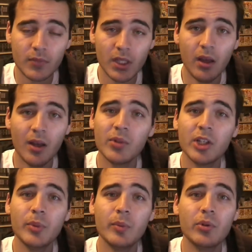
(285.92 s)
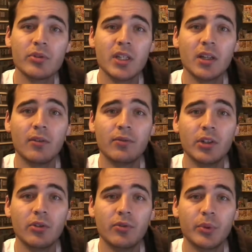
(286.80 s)
I'm going to be posting a
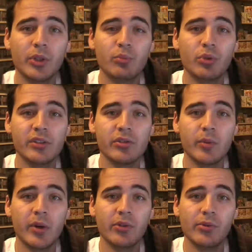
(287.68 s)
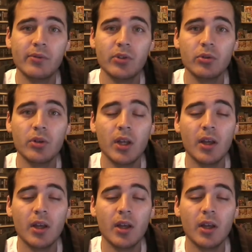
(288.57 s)
video pretty soon about a review.